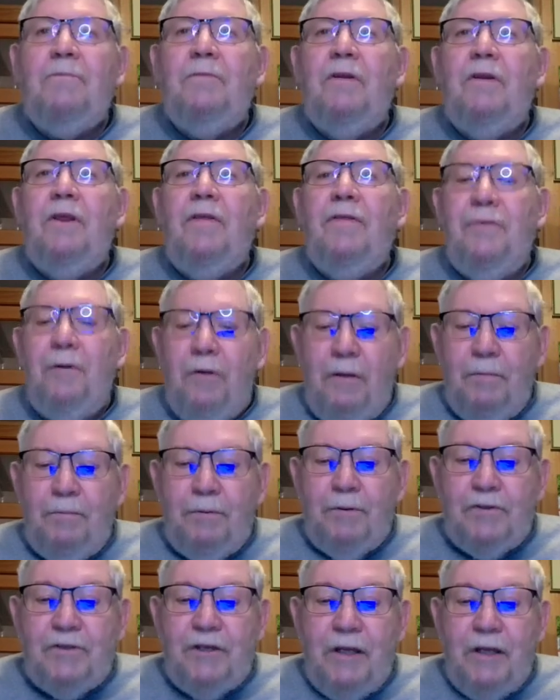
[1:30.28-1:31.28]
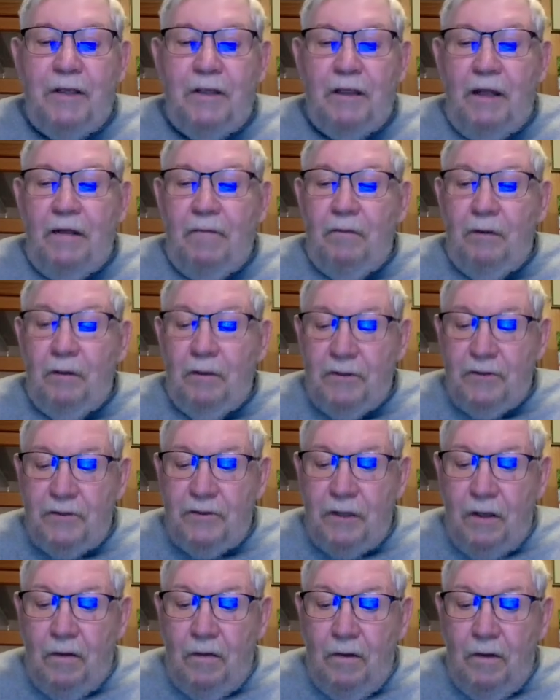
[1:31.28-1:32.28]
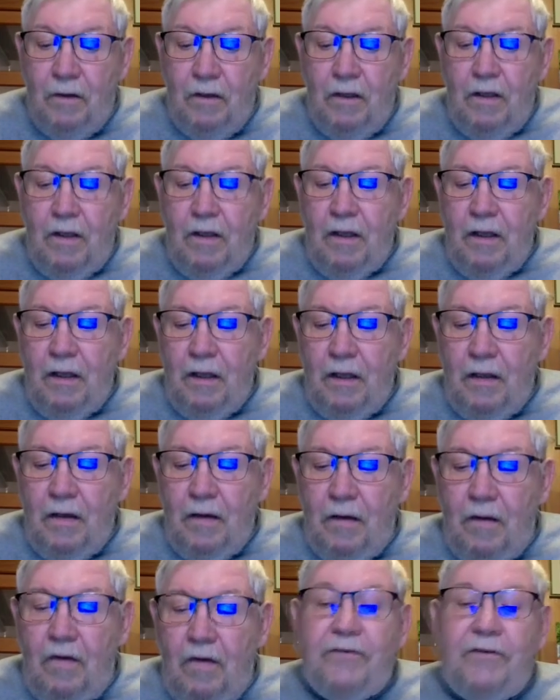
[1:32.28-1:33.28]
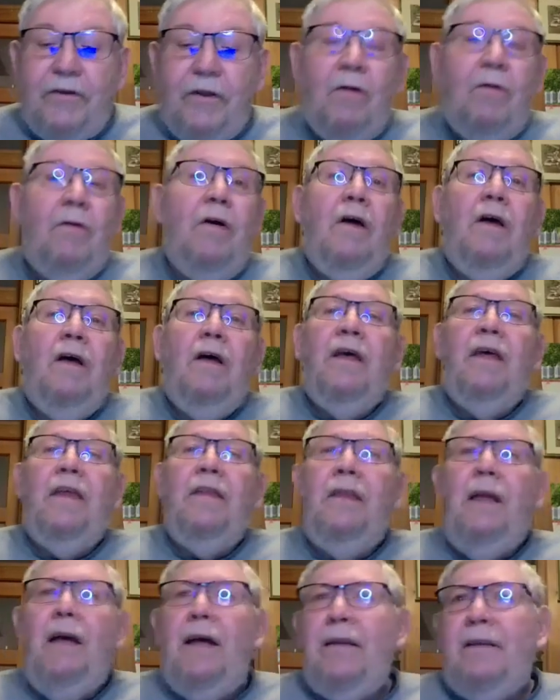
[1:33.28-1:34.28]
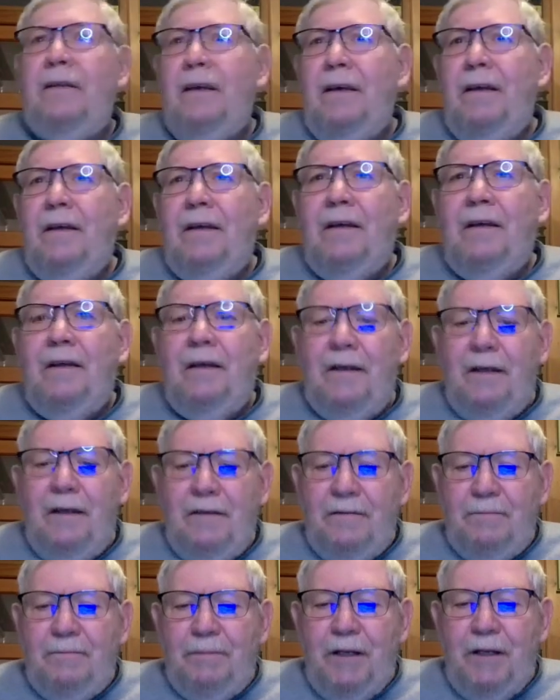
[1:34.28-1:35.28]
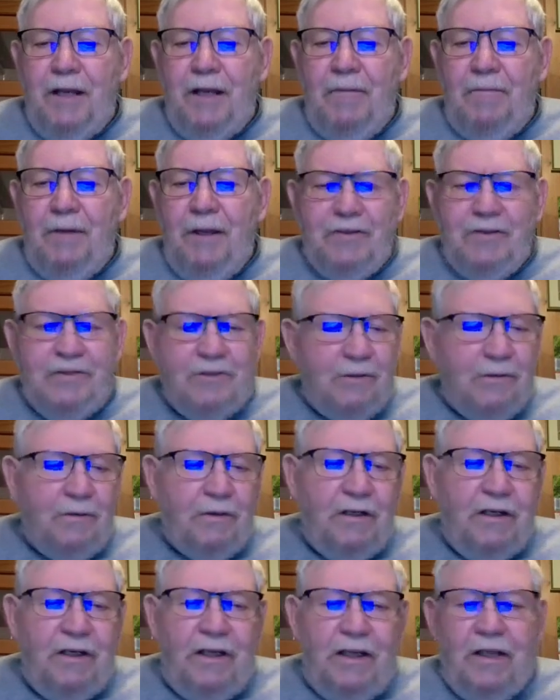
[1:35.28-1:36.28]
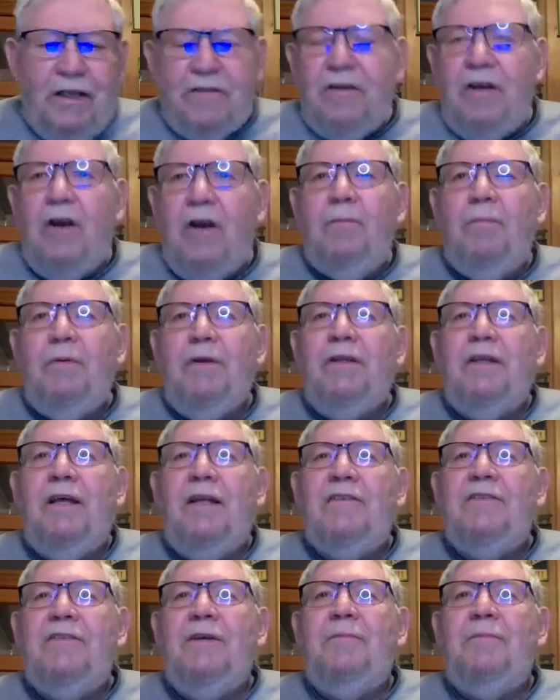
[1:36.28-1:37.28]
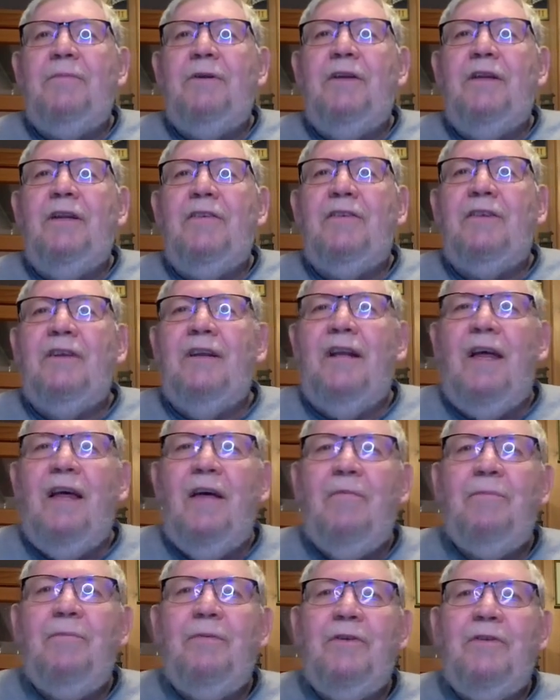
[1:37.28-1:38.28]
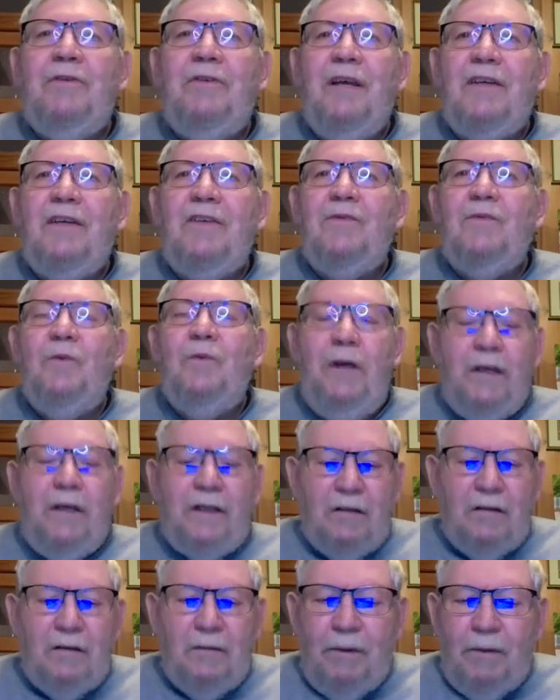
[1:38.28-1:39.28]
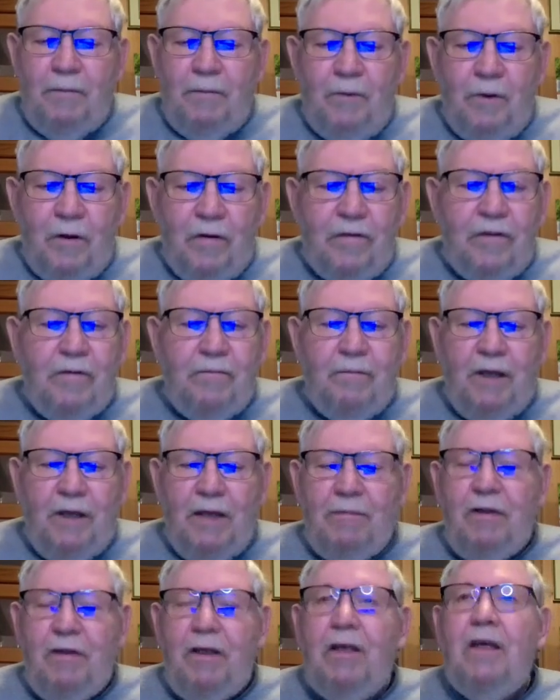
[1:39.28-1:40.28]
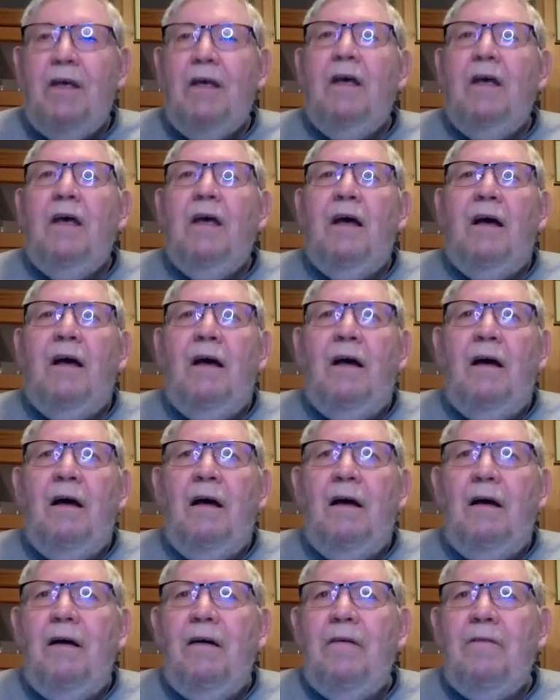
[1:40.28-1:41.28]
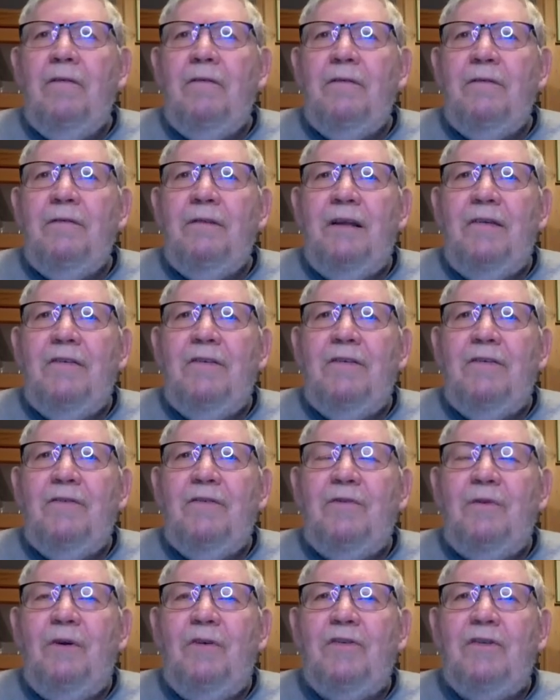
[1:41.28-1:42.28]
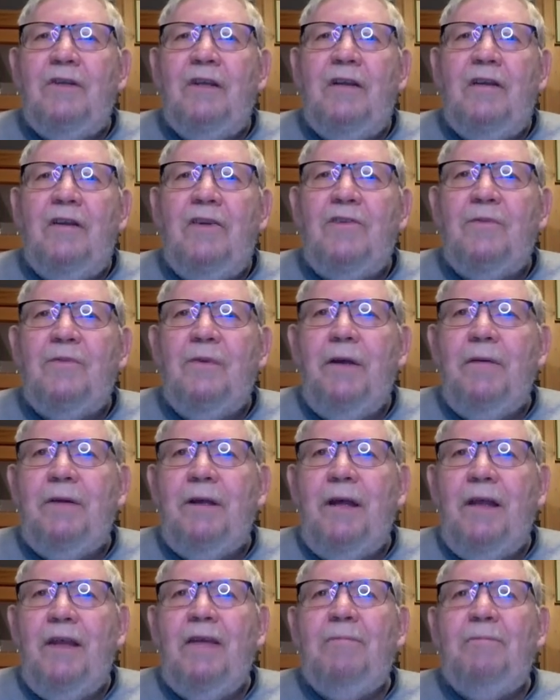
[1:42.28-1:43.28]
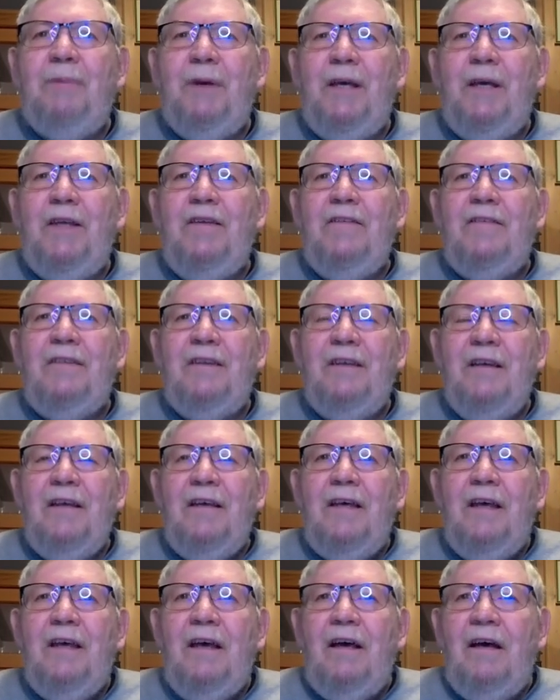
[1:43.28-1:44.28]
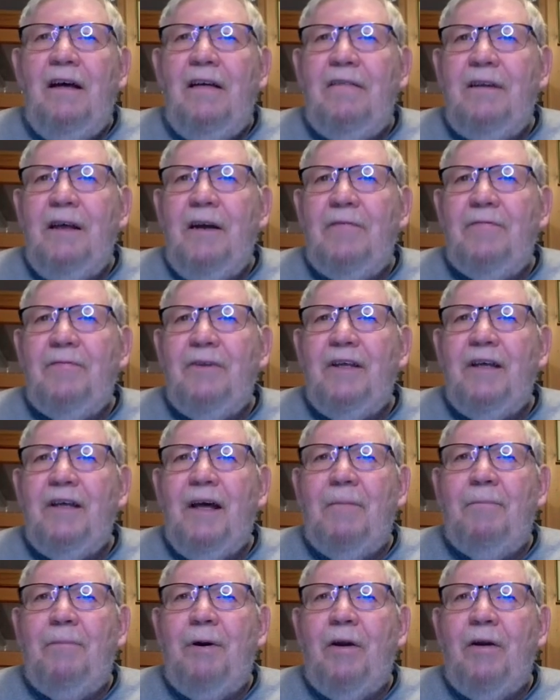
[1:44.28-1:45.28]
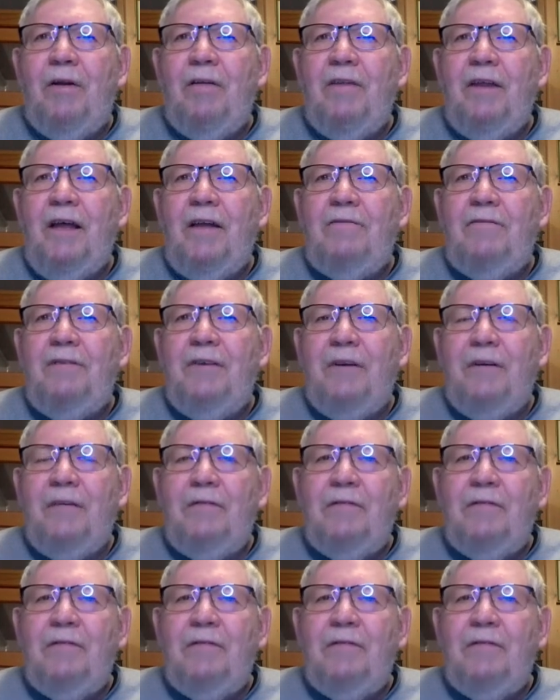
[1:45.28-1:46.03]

to the 30% level or so also. And that but I'm not sure we're going to get there, but that's something that's going to help us next week a little bit more than maybe uh, towards the end of this week. I think beans definitely got part of that